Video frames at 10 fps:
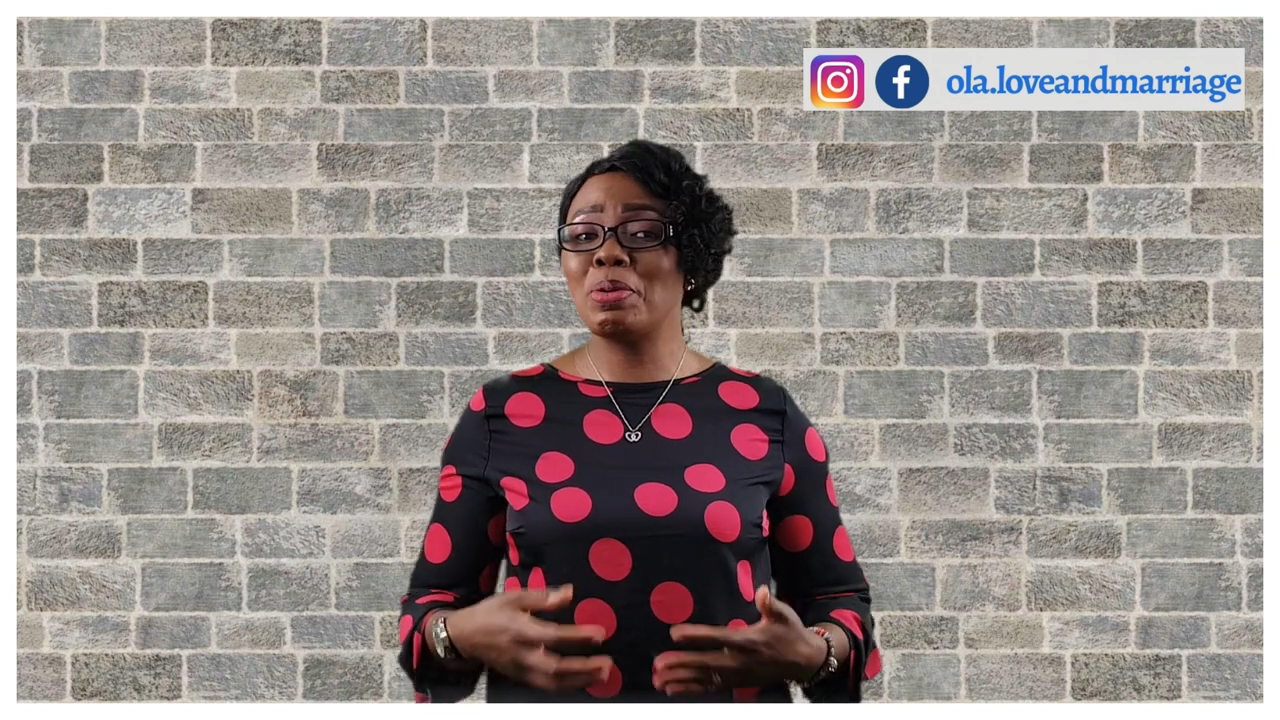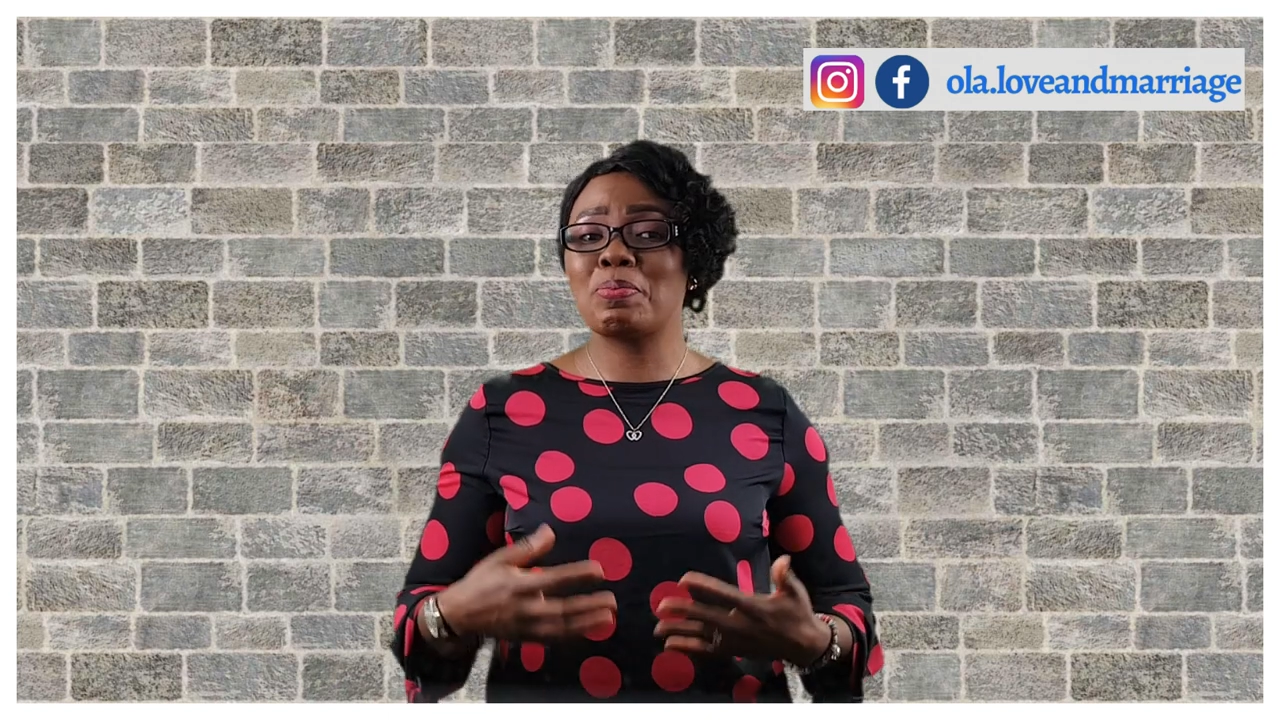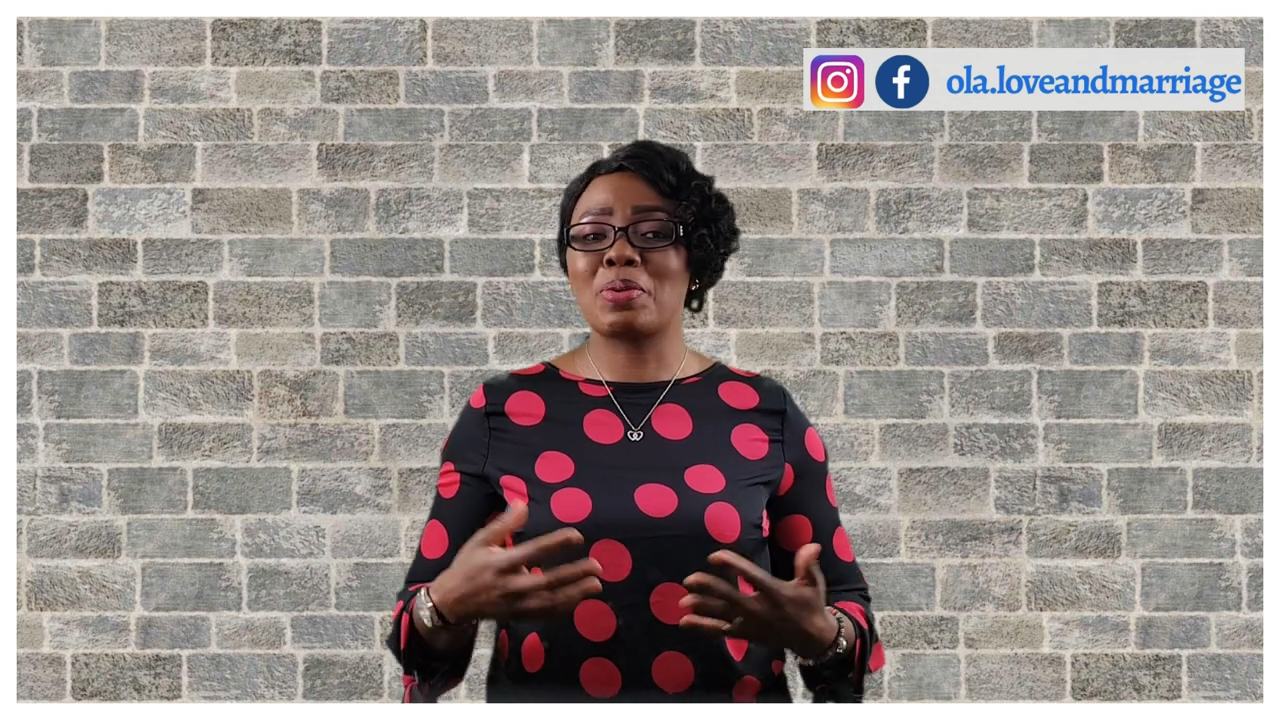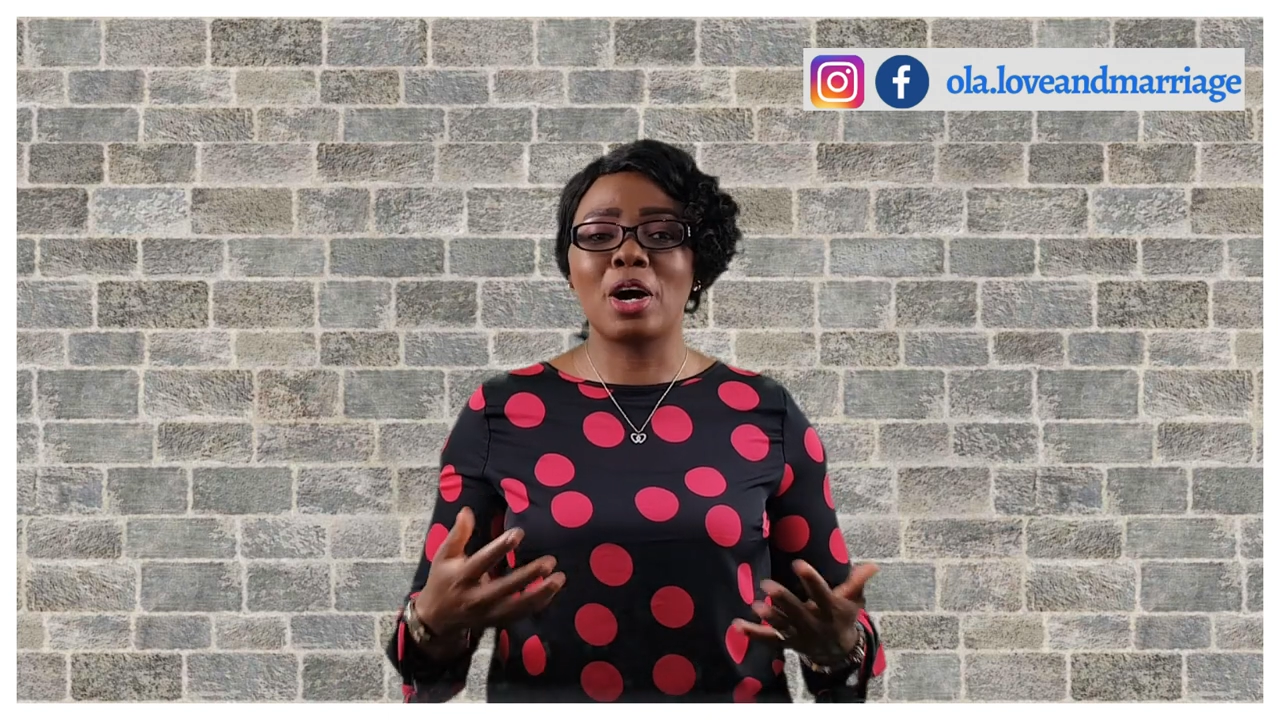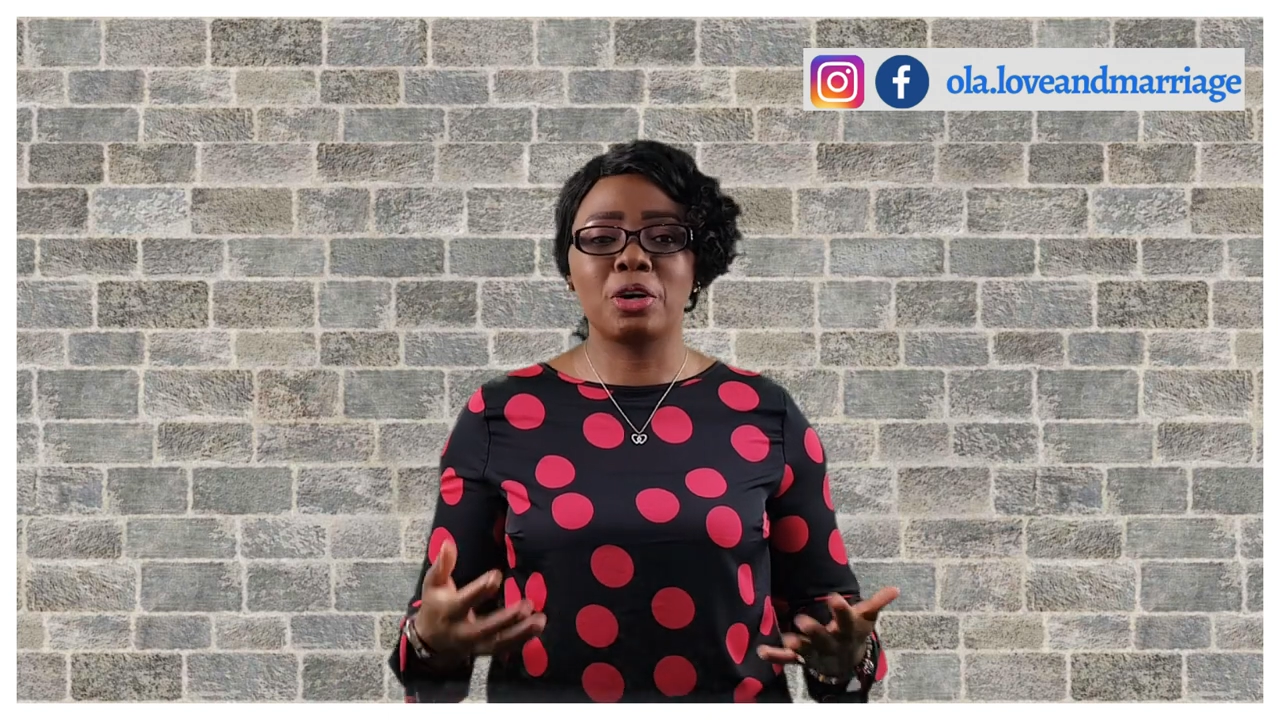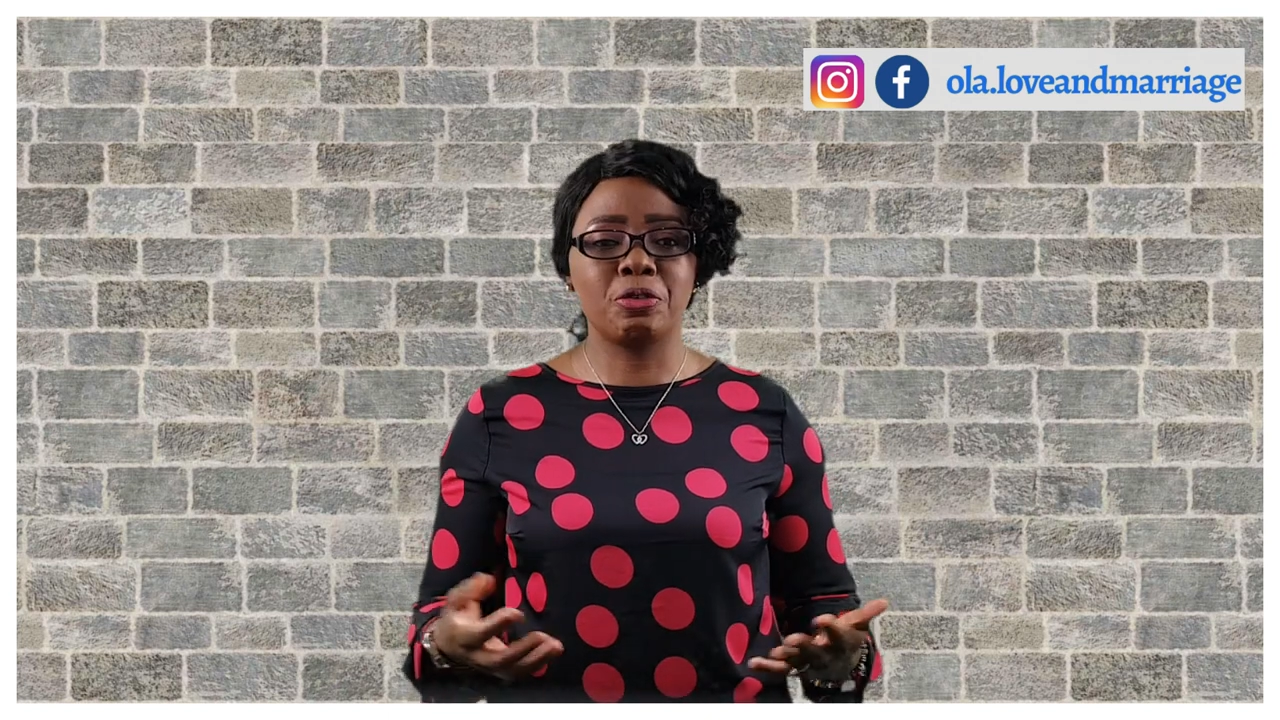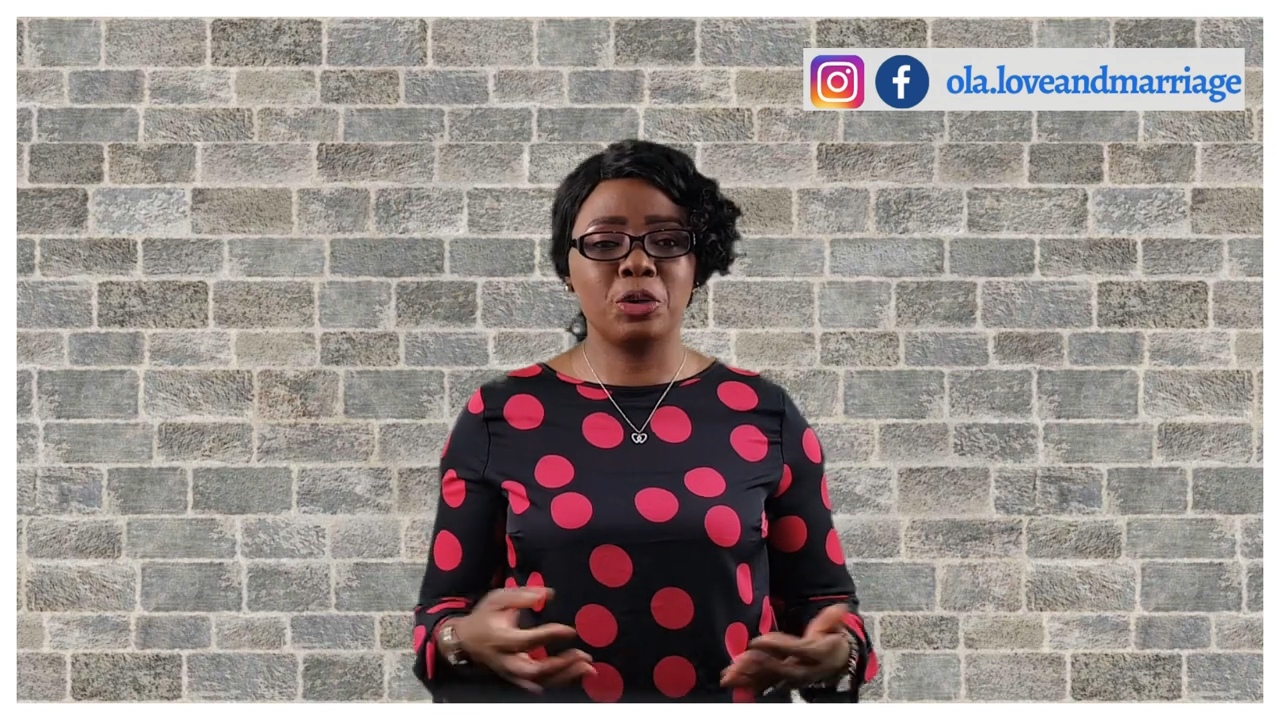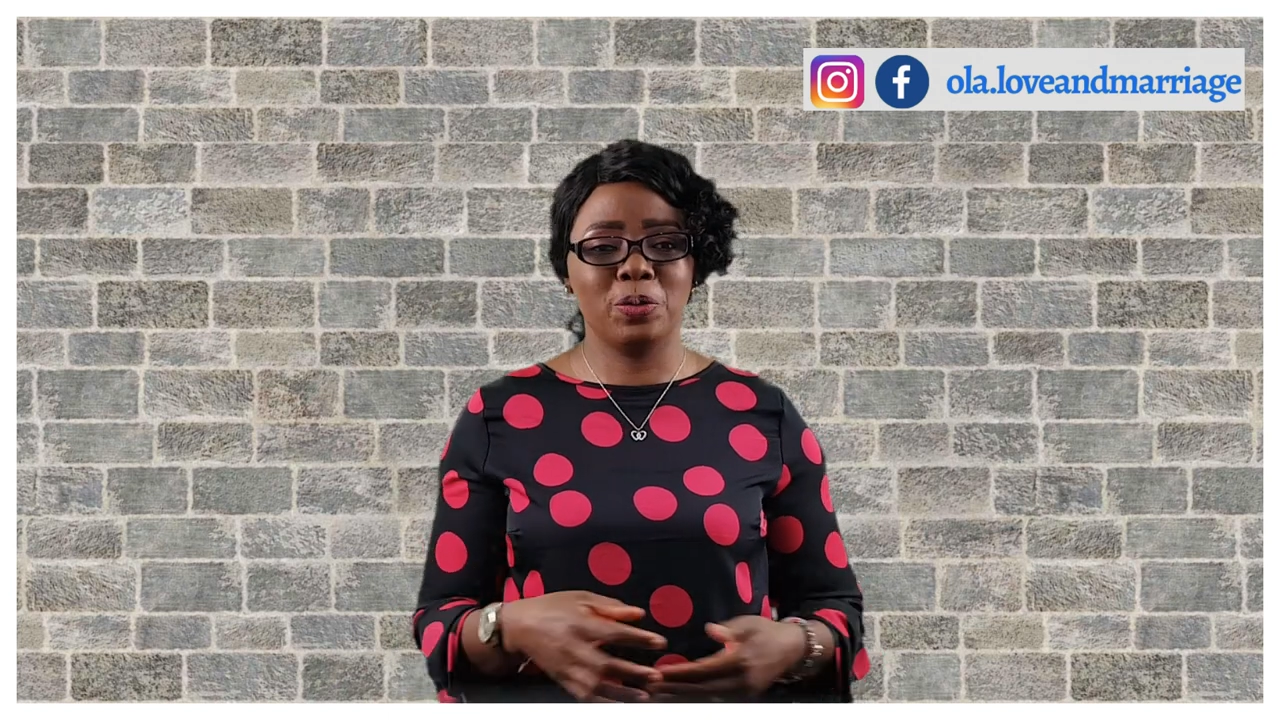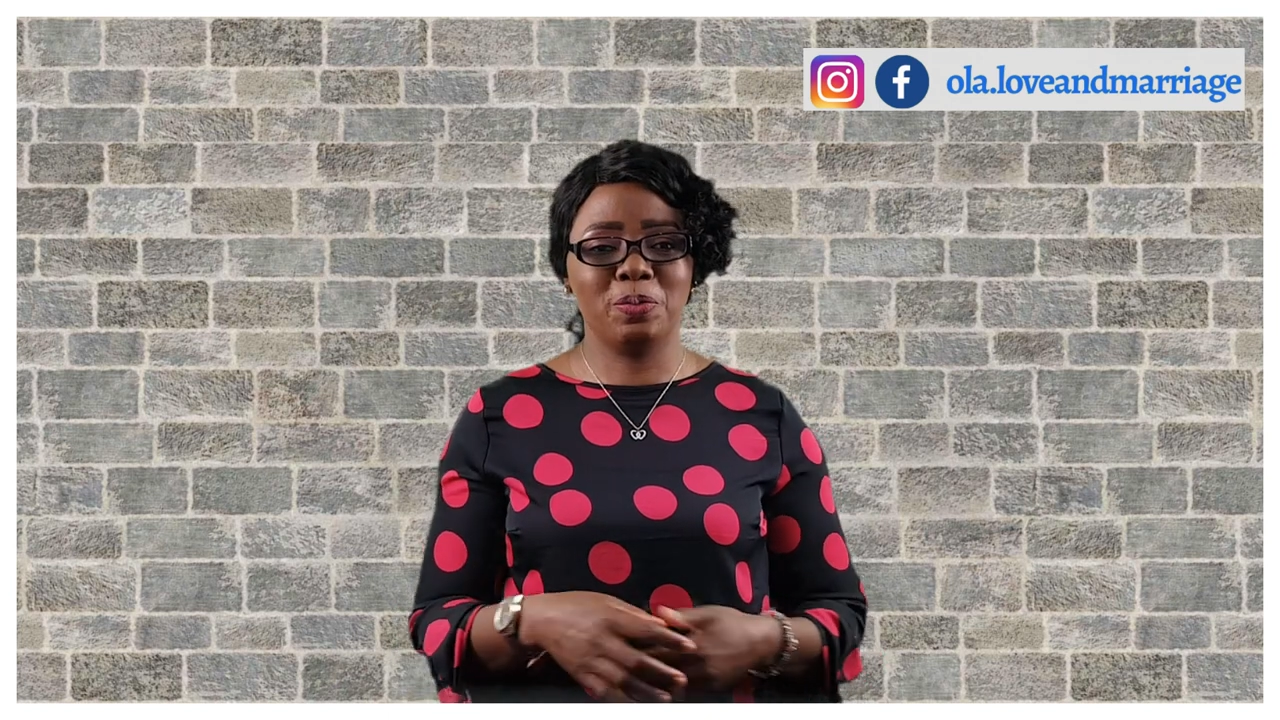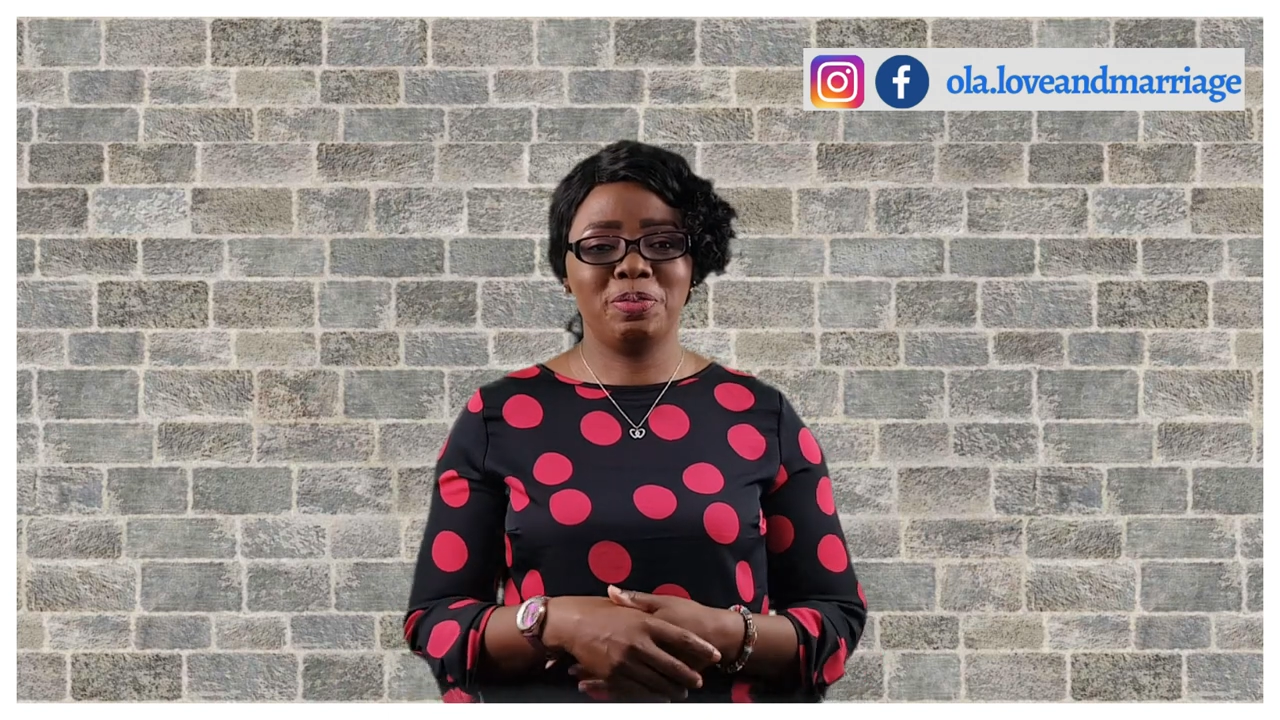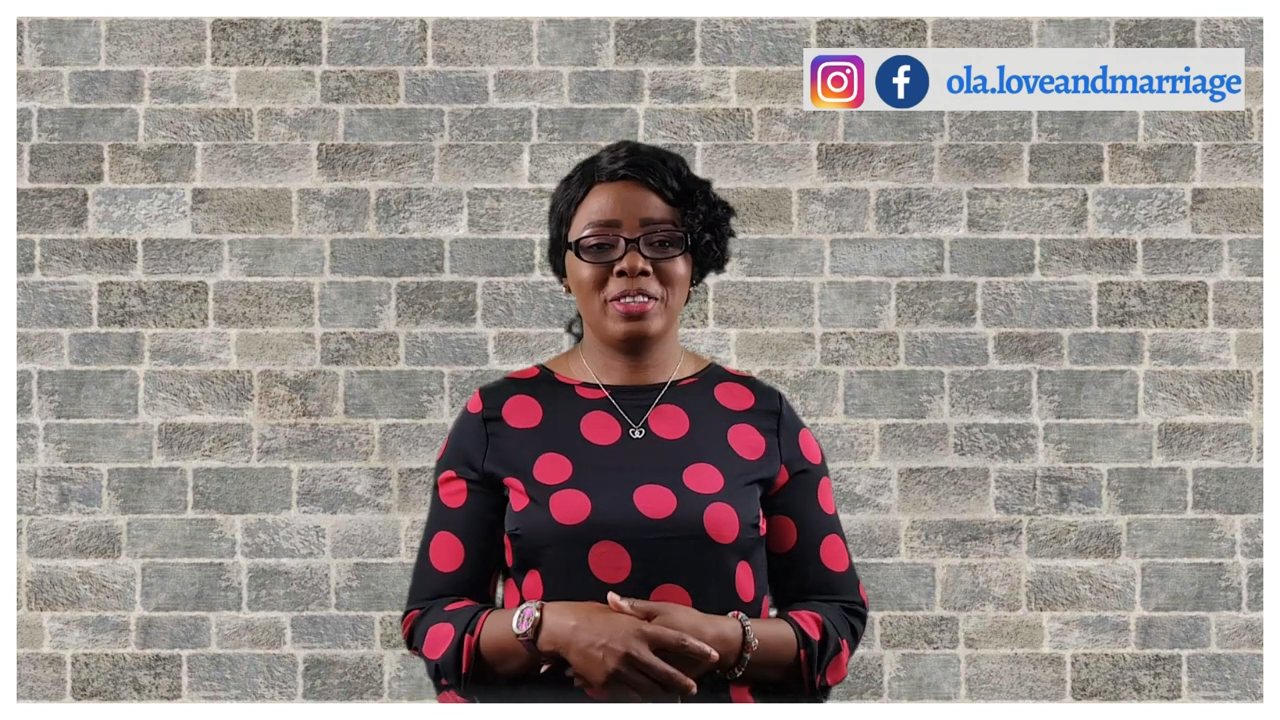be proud of you.